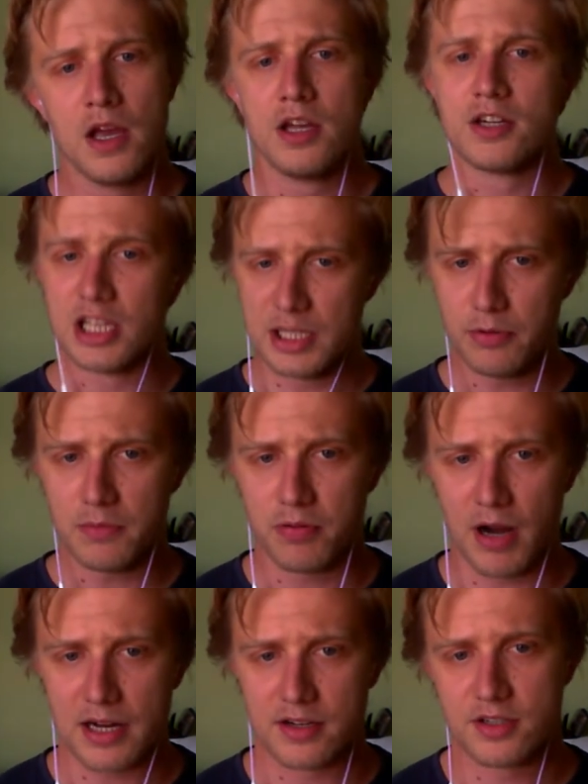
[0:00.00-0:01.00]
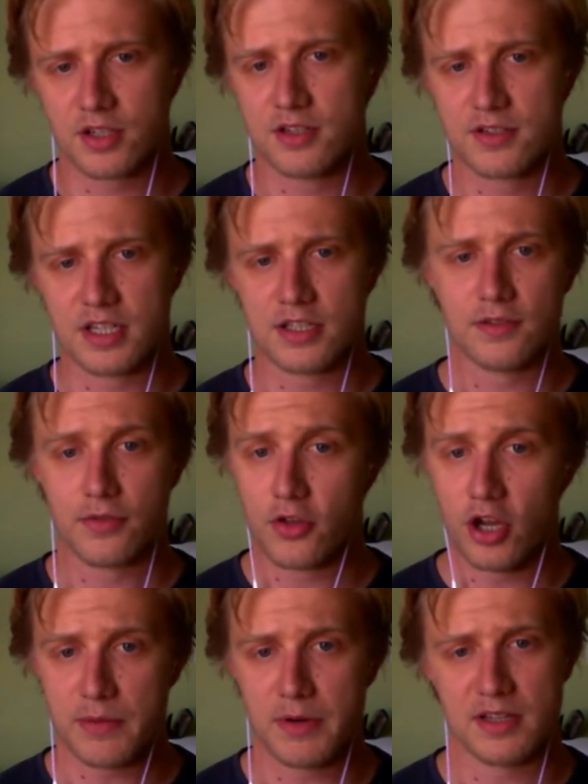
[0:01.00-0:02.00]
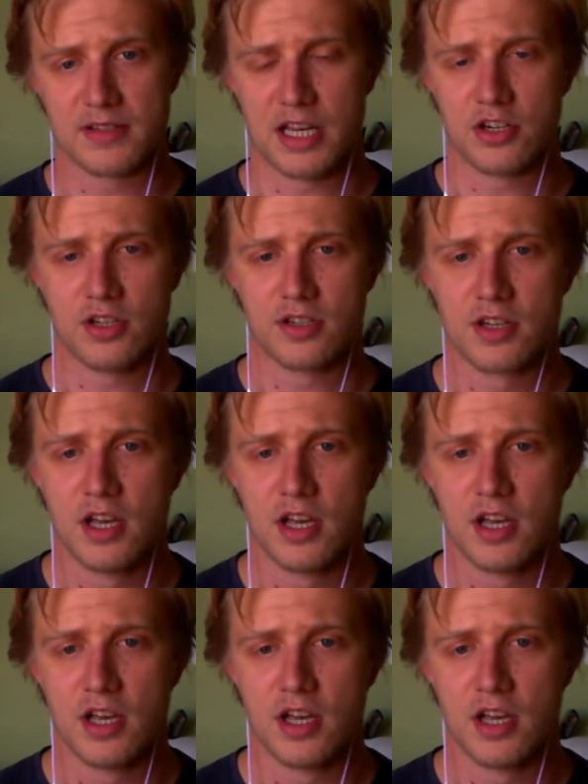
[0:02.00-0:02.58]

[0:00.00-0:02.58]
Deliberate practice consists of 30-minute sessions,